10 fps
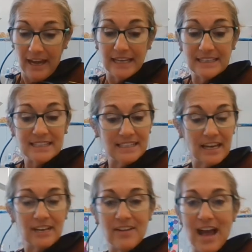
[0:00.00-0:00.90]

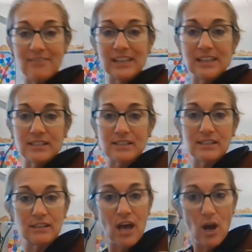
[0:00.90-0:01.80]
instead of having the
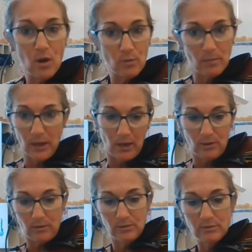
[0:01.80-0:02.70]
slow
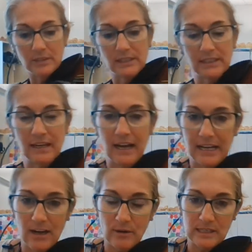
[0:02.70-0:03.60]
bow,
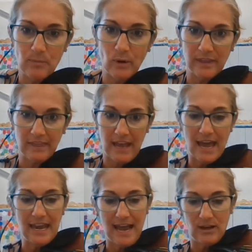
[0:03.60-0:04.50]
I always point
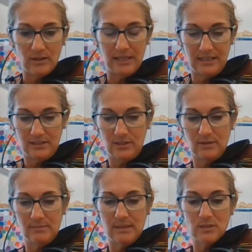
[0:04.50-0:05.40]
that out to
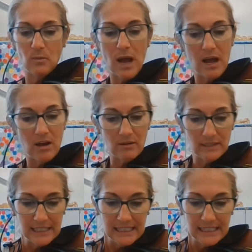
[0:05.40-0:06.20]
them as well.